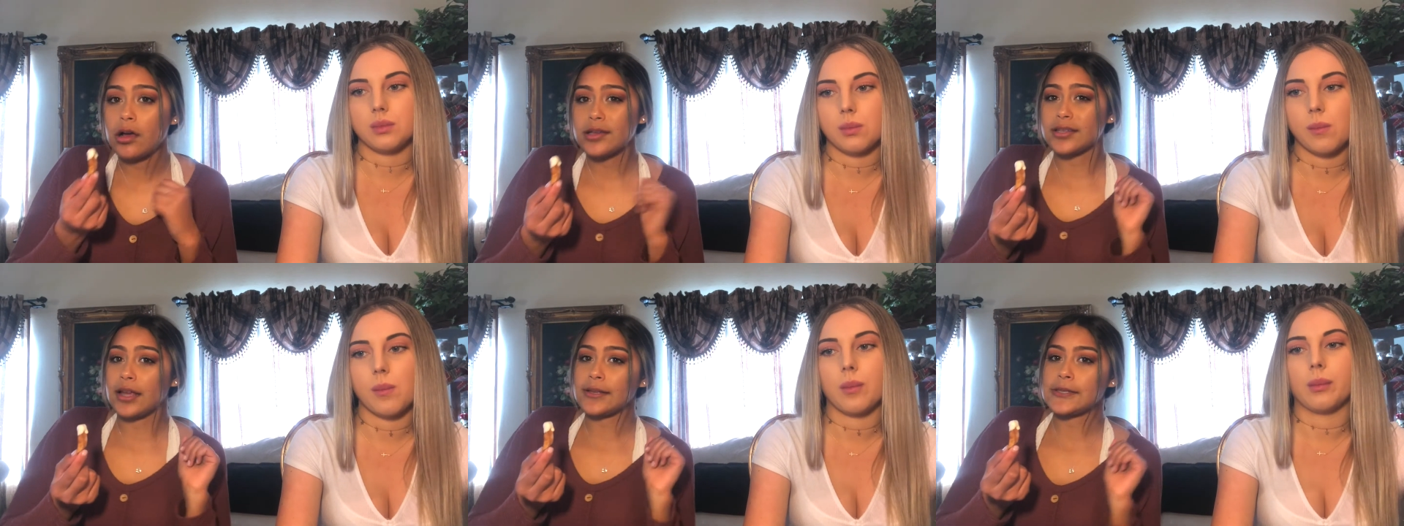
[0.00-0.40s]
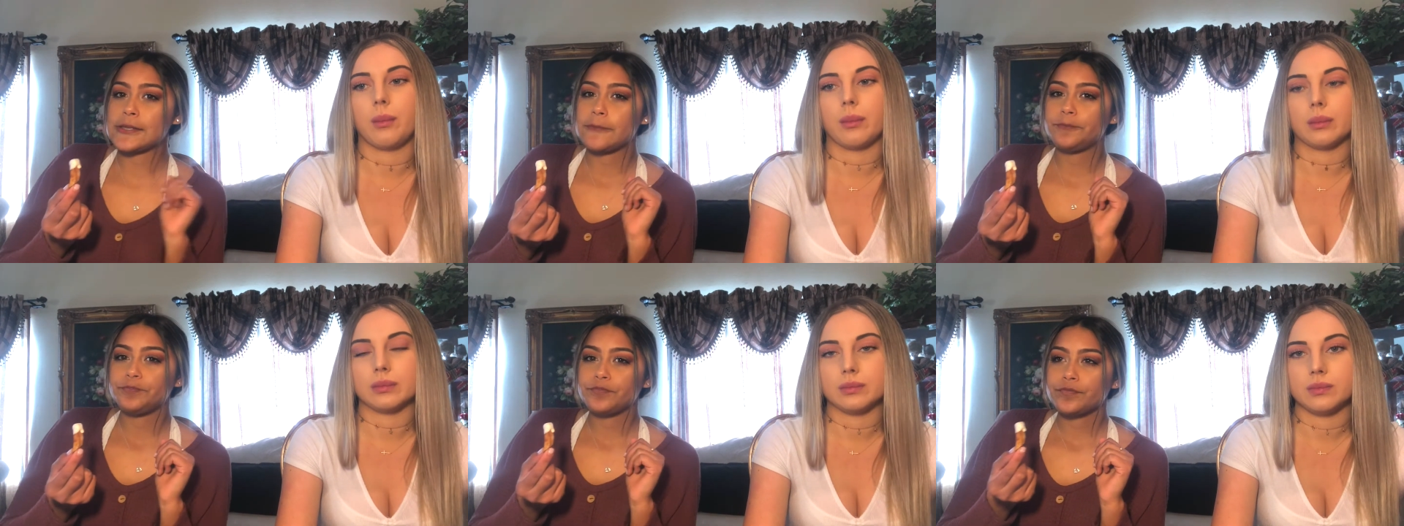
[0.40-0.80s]
Speaker 1: because that's
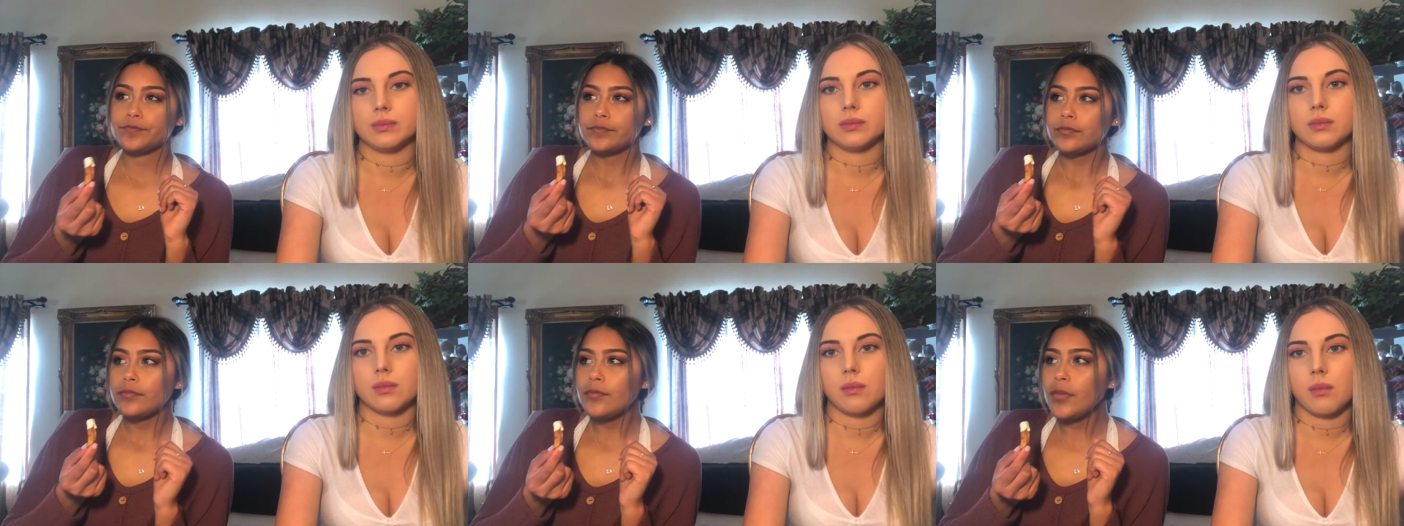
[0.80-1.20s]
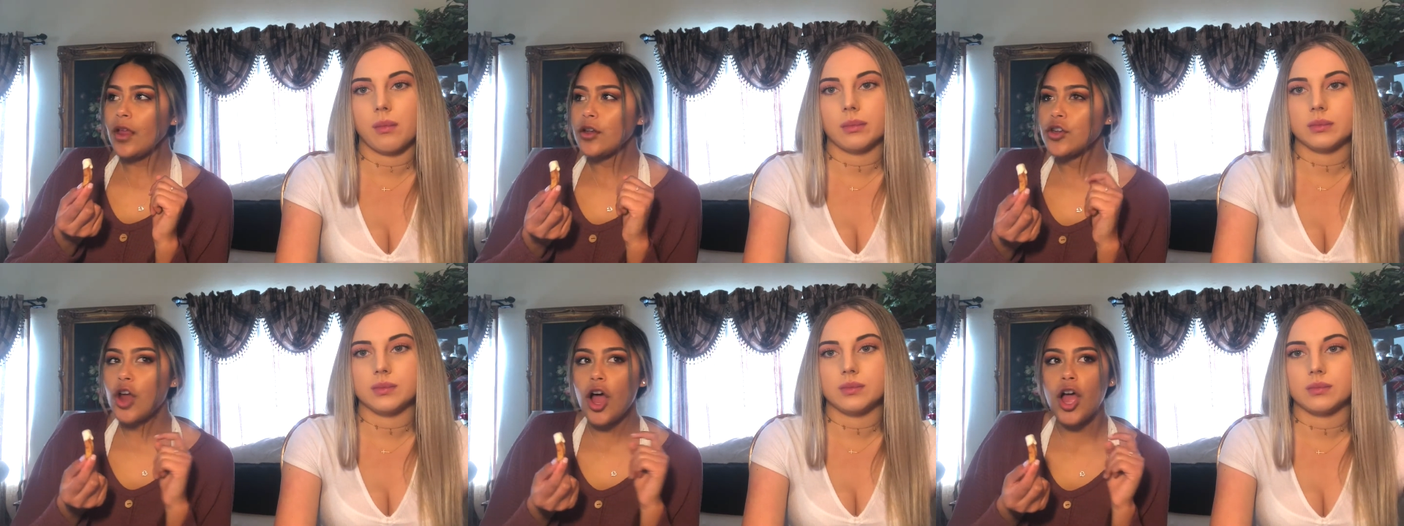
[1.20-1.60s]

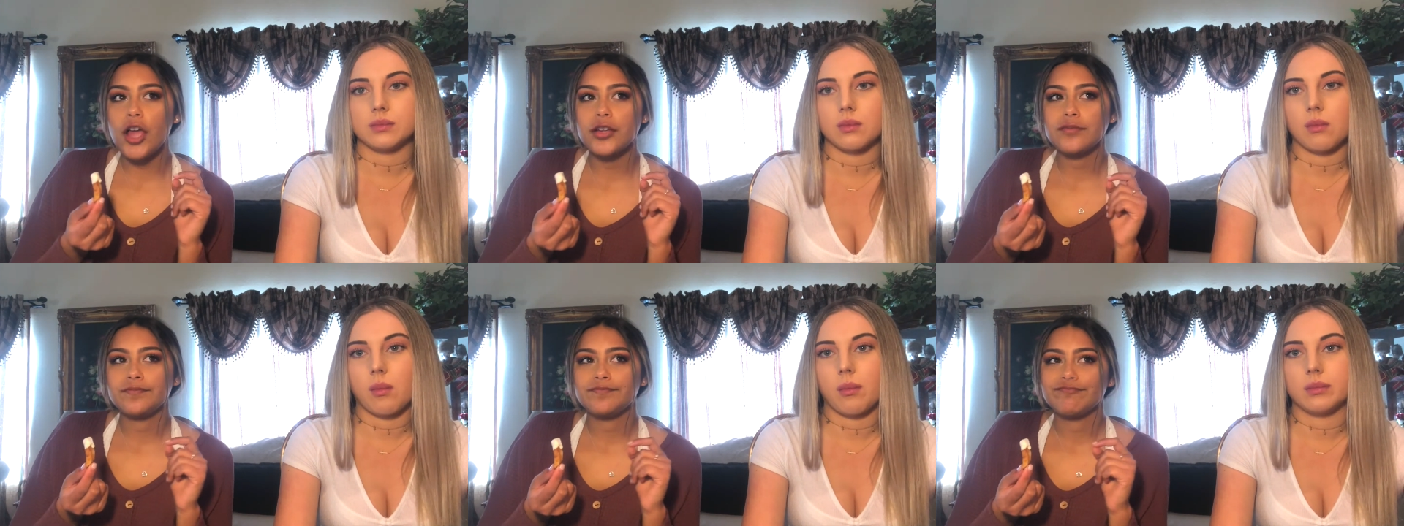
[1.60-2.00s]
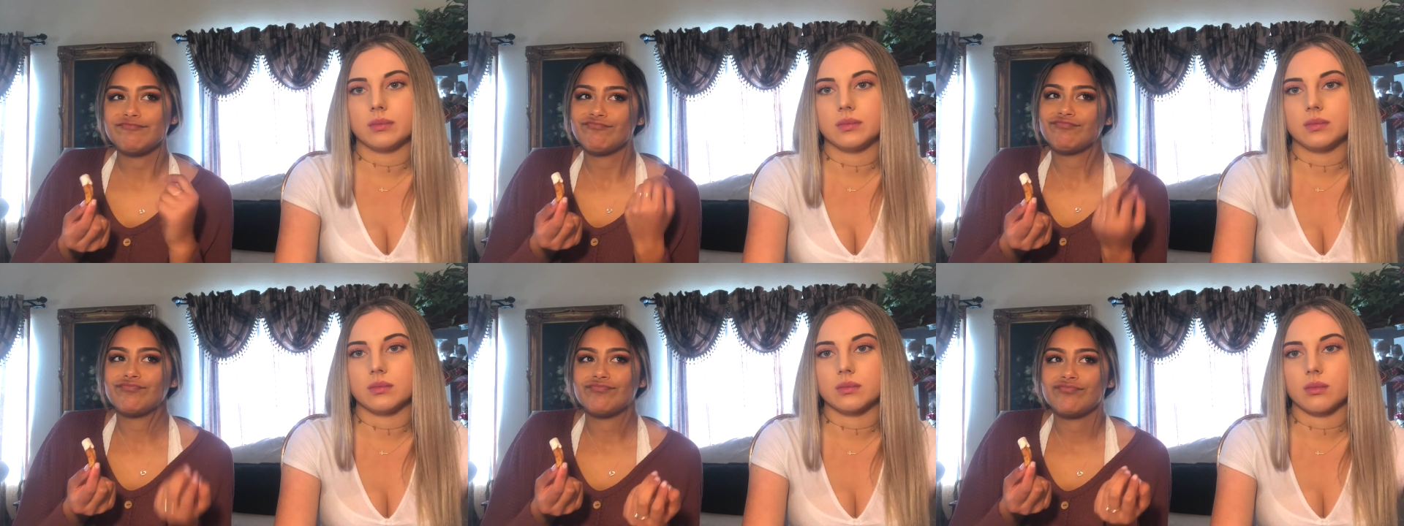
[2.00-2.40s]
not,
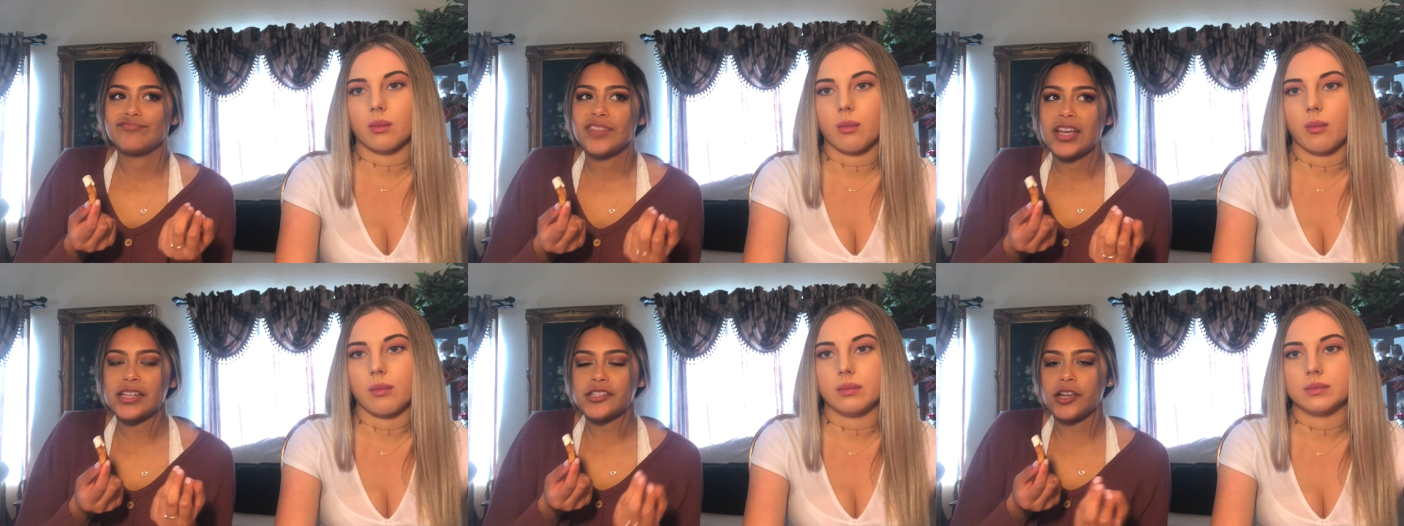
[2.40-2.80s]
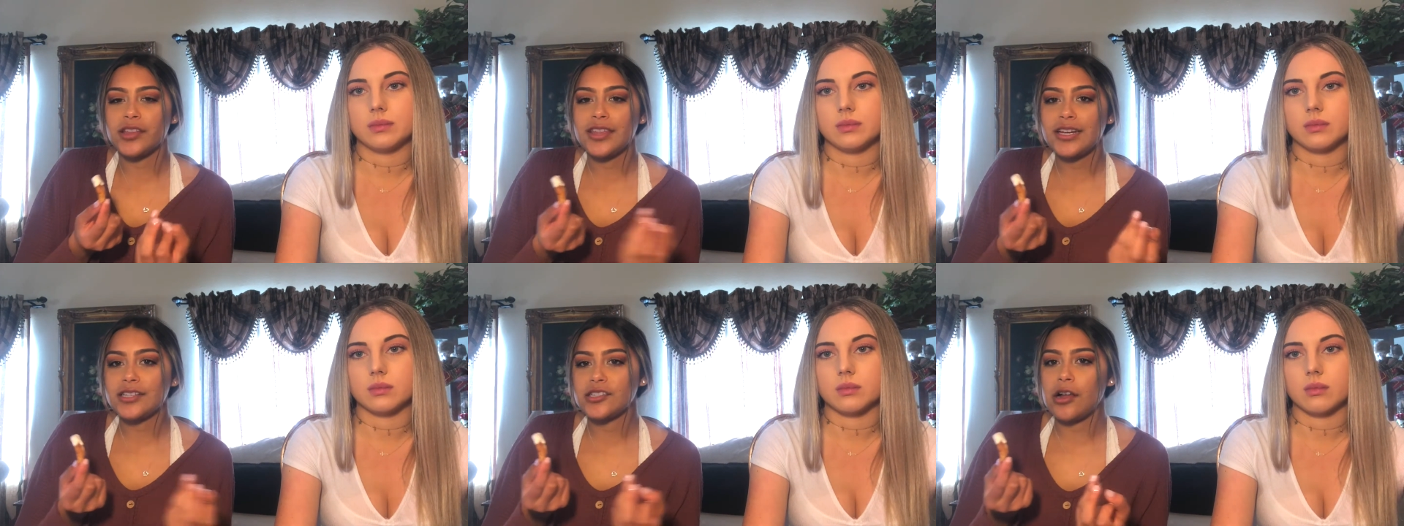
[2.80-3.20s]
it's
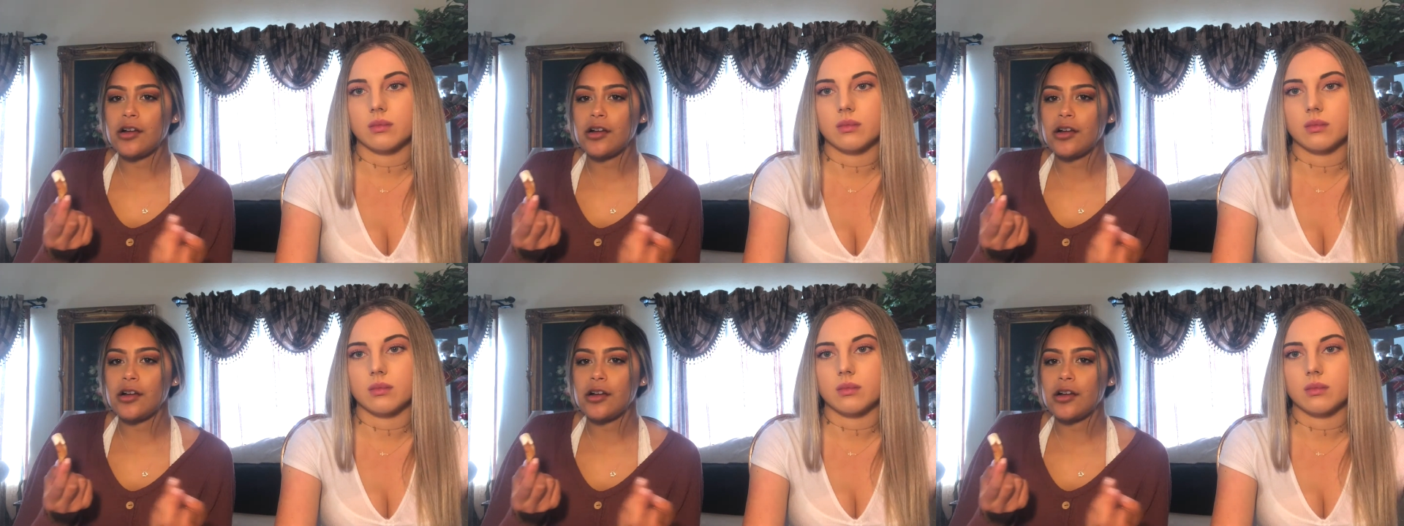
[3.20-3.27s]
not that it's